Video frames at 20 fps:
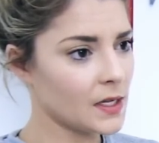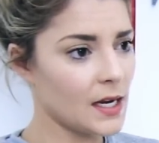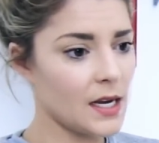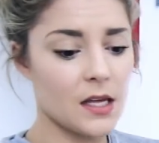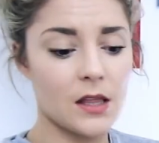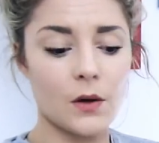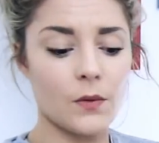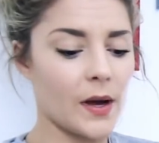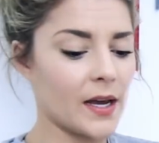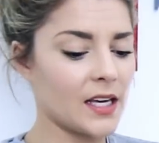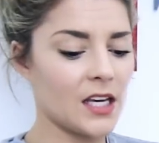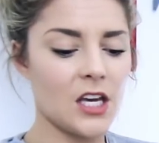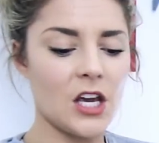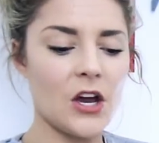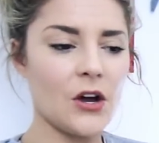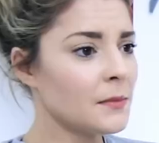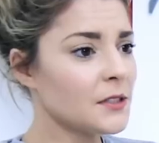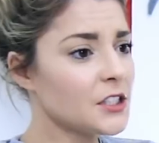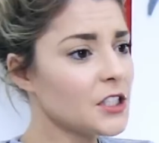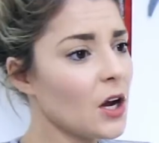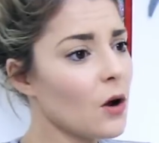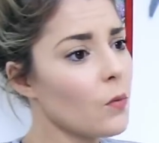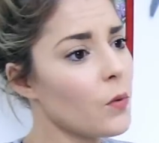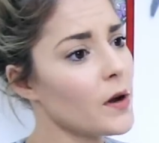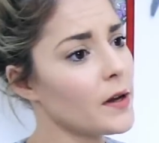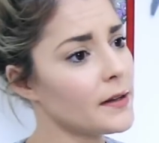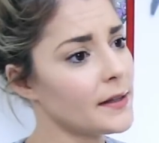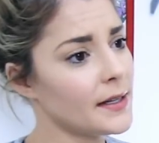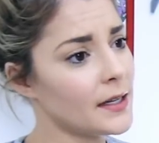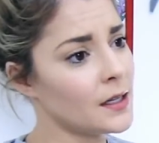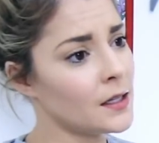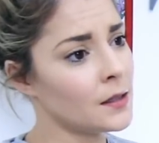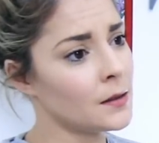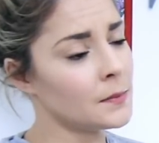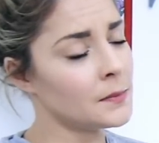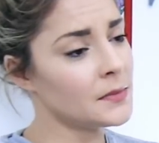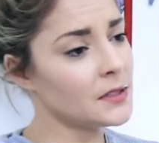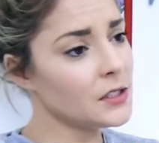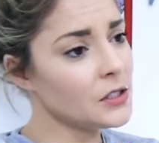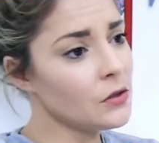Either way, cute. Michelle
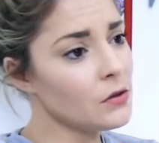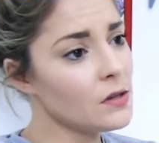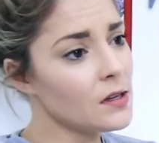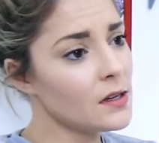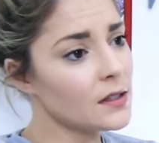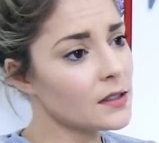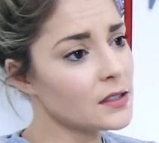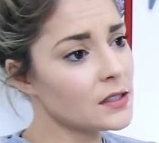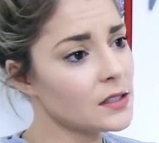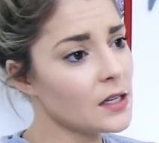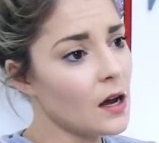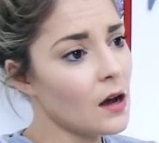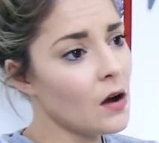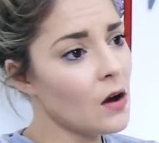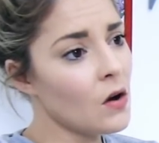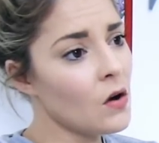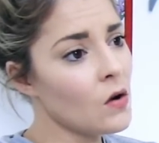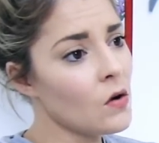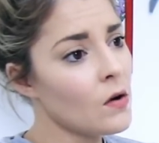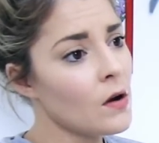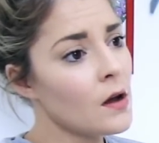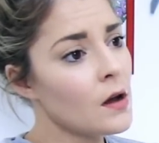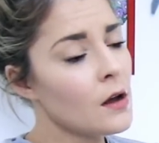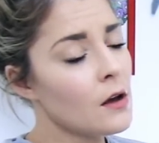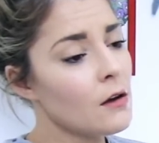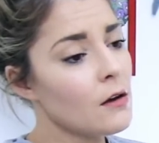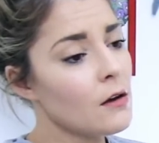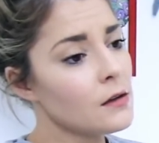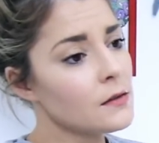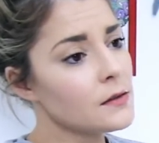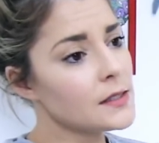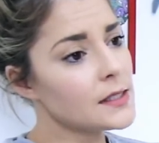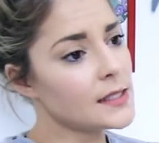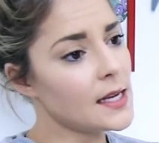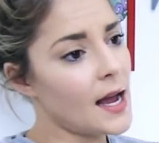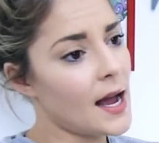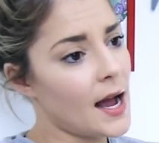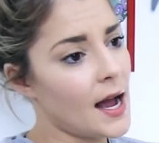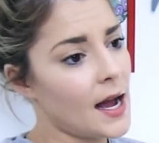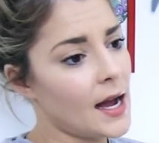Williams, you look so
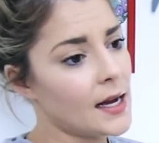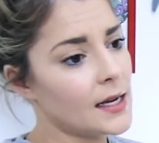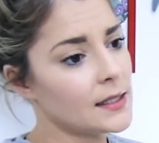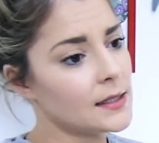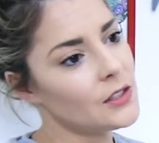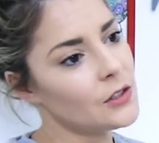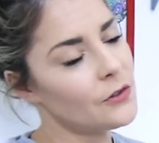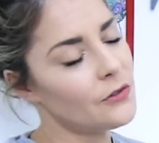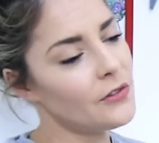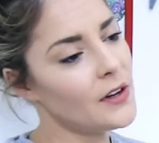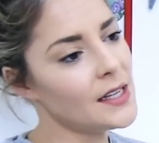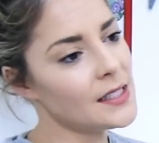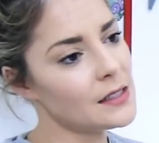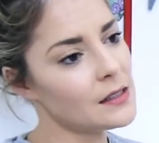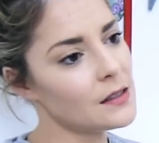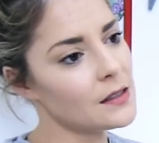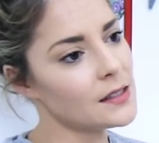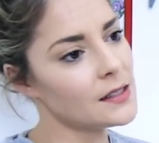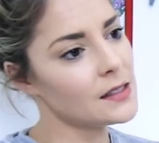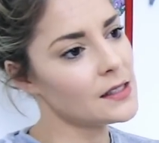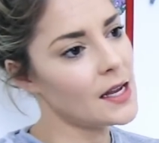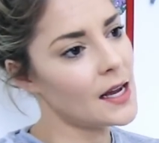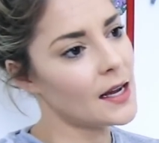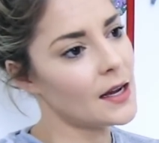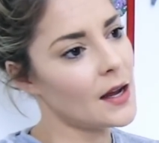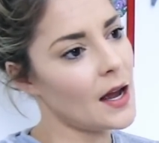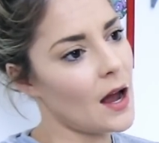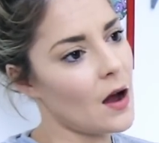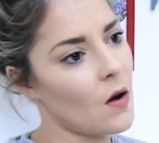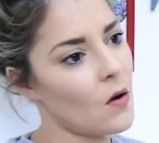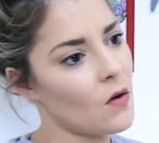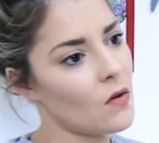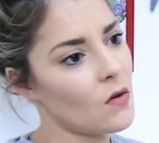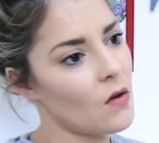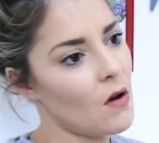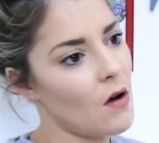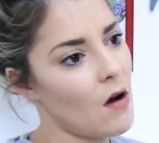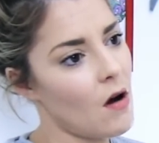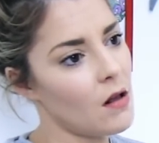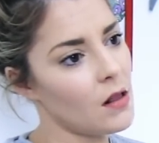sad. Your face looks like
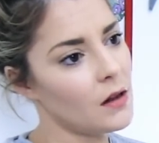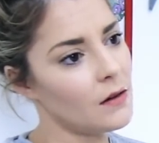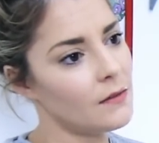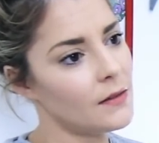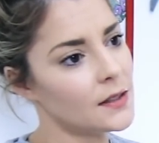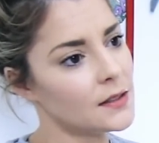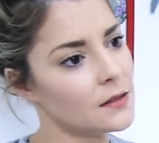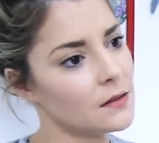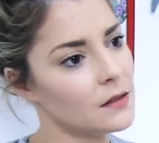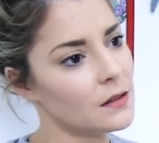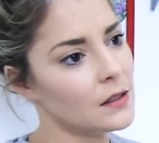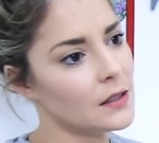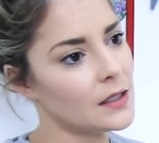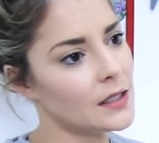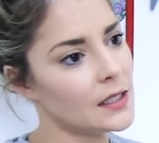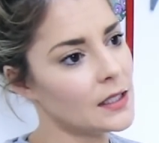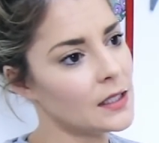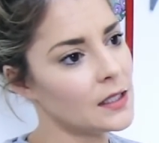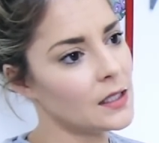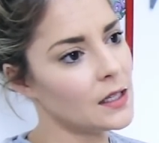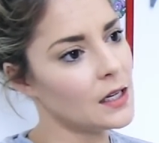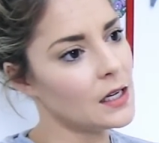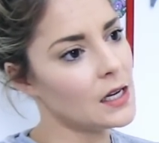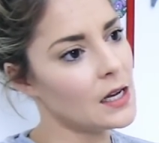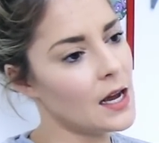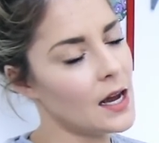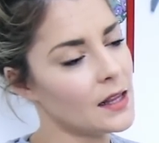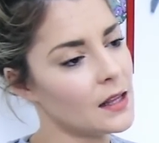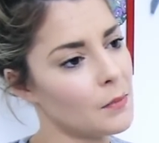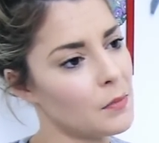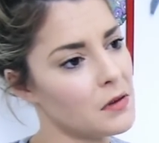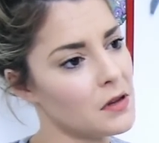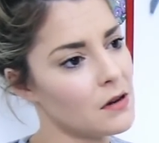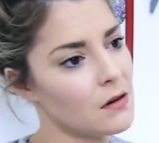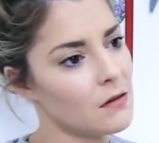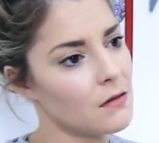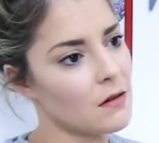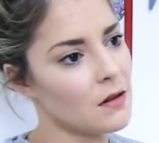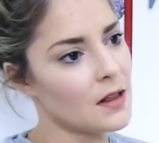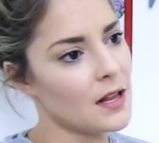how all of us are looking at the
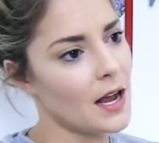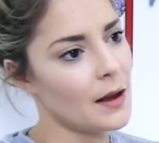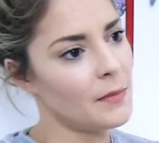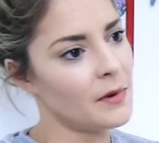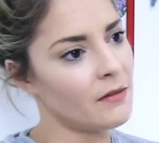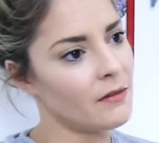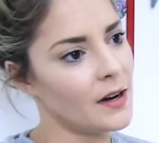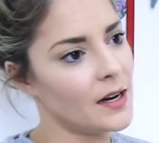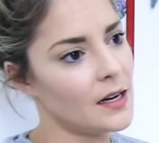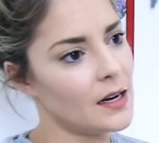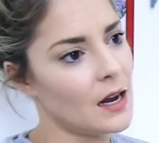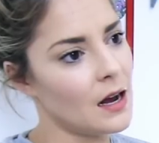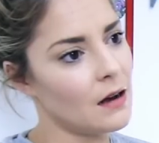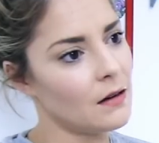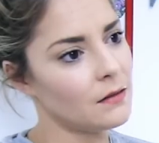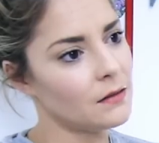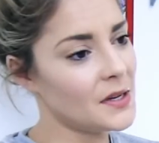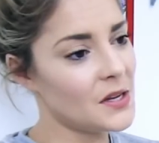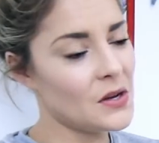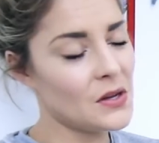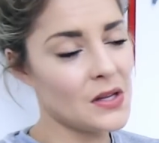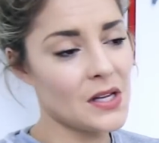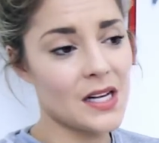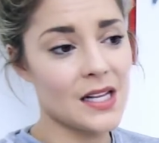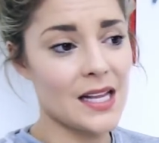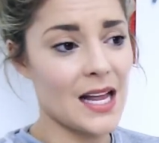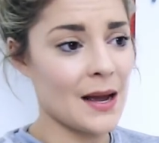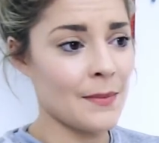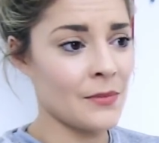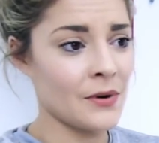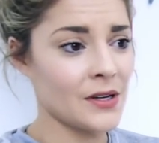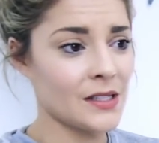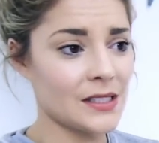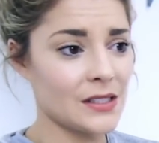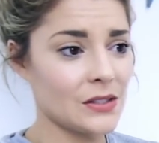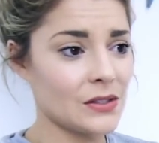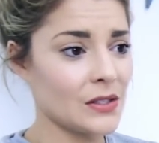political climate right now. But you look glamorous.